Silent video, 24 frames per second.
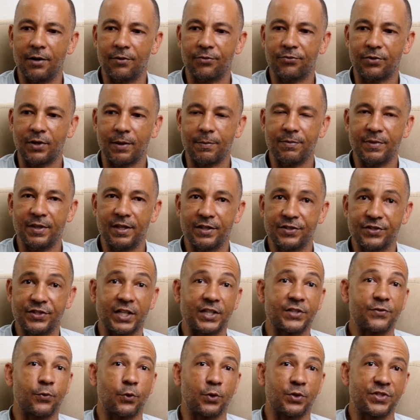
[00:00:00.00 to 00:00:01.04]
from the
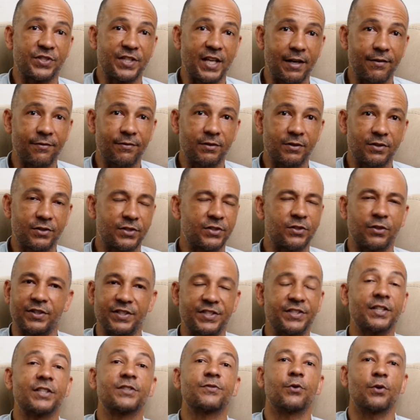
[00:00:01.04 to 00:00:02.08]

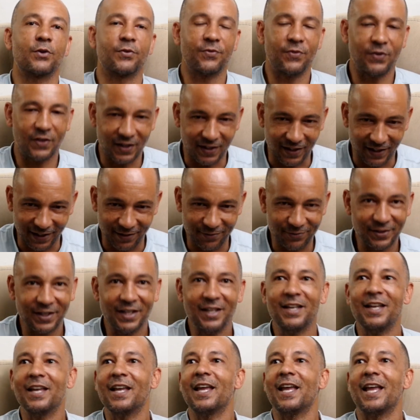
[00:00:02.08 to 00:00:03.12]
645
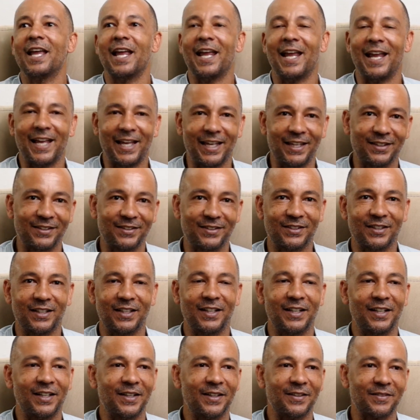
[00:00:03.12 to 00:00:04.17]
and
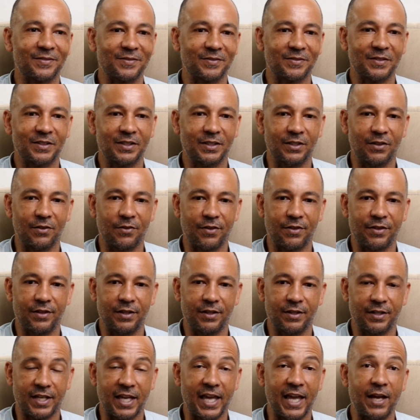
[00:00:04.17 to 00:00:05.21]
the
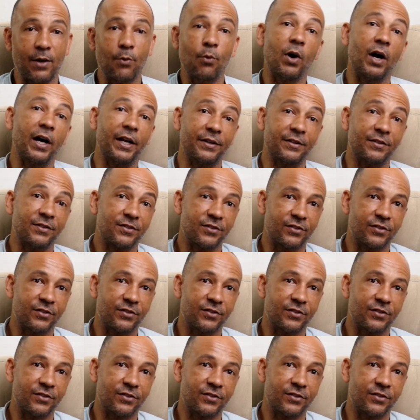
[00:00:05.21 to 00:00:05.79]
K1.